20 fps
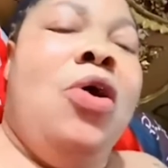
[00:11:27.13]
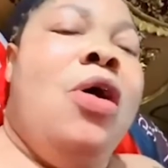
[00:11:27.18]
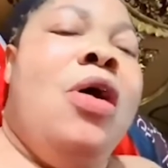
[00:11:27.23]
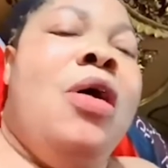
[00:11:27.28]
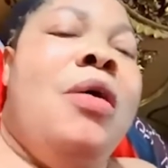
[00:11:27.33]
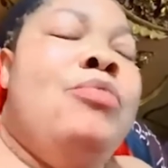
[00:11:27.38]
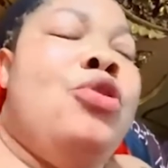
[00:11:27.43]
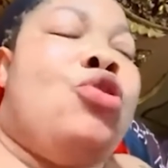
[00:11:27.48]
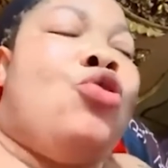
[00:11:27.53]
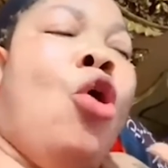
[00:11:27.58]

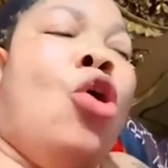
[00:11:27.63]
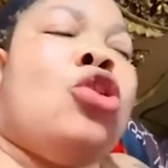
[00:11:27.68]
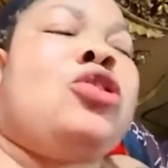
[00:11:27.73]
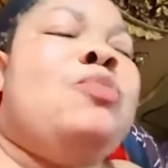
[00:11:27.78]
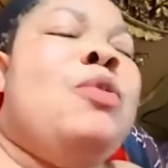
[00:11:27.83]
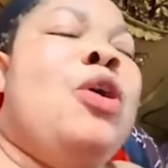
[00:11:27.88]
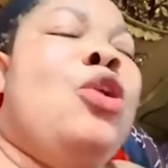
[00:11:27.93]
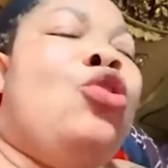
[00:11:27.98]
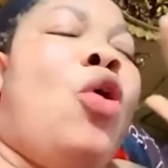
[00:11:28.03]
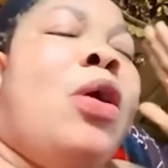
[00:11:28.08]
Because my
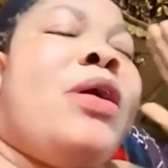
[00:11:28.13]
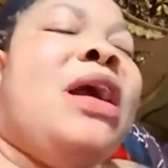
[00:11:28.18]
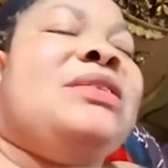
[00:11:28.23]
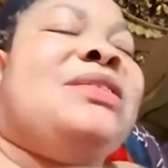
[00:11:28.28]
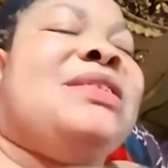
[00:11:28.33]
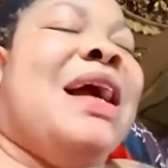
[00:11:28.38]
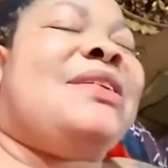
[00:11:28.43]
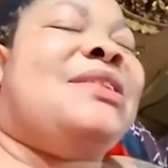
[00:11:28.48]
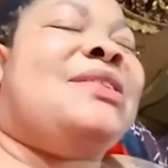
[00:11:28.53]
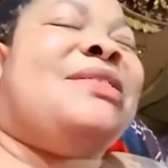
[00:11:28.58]
lawyer sa
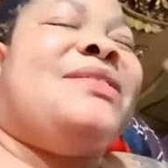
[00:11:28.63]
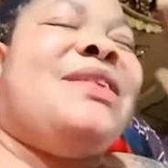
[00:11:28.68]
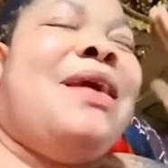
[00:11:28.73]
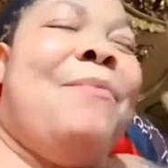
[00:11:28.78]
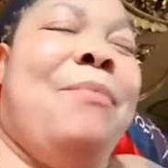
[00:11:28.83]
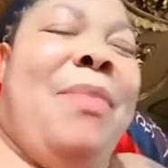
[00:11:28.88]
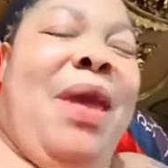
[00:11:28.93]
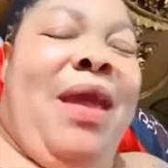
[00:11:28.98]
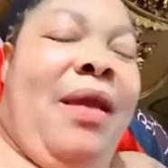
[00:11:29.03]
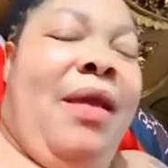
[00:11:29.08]
tell
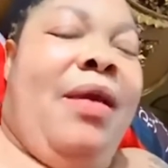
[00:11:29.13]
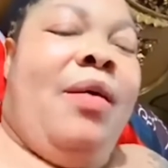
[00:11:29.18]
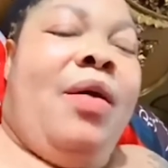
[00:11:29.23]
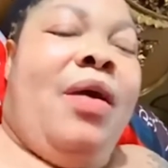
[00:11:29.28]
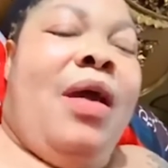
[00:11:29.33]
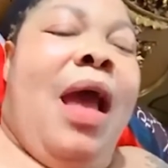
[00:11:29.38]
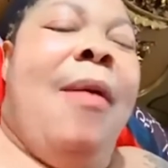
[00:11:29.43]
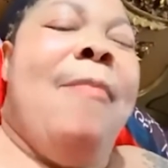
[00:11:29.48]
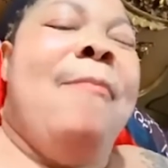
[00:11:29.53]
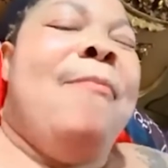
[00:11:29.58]
me
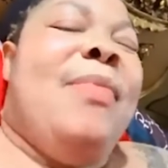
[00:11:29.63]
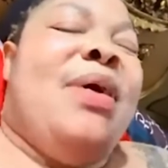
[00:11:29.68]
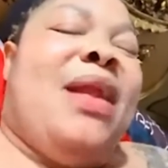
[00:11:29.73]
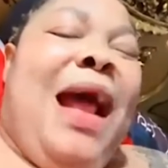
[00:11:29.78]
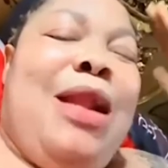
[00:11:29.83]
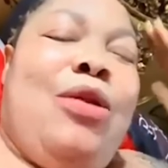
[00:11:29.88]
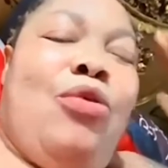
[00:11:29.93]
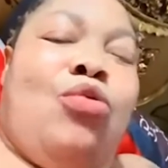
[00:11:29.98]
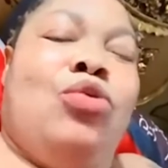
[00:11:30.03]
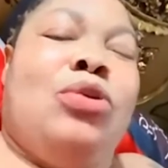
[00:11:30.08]

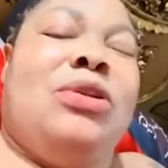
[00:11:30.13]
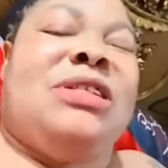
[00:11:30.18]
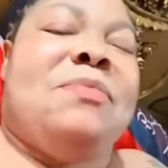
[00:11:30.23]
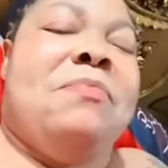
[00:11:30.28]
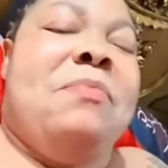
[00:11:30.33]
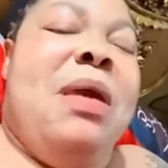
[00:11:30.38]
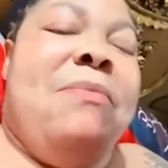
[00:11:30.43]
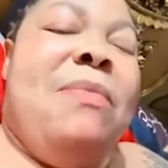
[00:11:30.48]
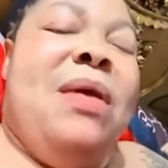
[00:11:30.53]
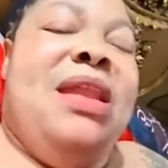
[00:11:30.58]
emrano se me
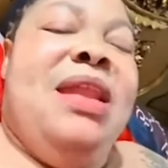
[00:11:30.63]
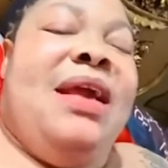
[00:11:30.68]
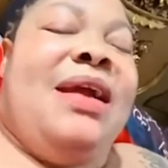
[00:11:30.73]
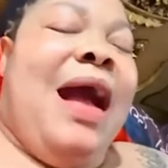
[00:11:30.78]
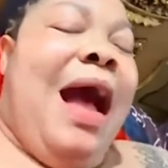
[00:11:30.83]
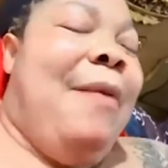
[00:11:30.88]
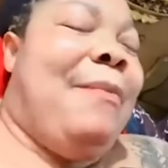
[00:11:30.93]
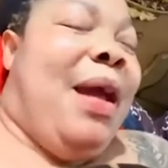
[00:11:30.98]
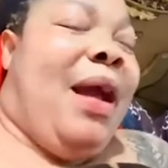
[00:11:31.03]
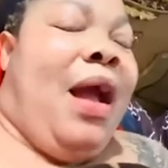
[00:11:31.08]
mean di
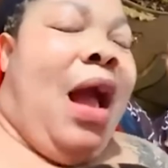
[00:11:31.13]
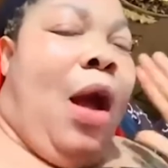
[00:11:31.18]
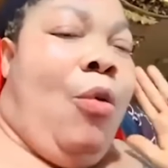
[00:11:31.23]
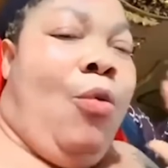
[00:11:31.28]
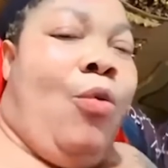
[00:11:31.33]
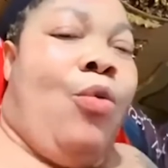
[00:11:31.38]
kame kano.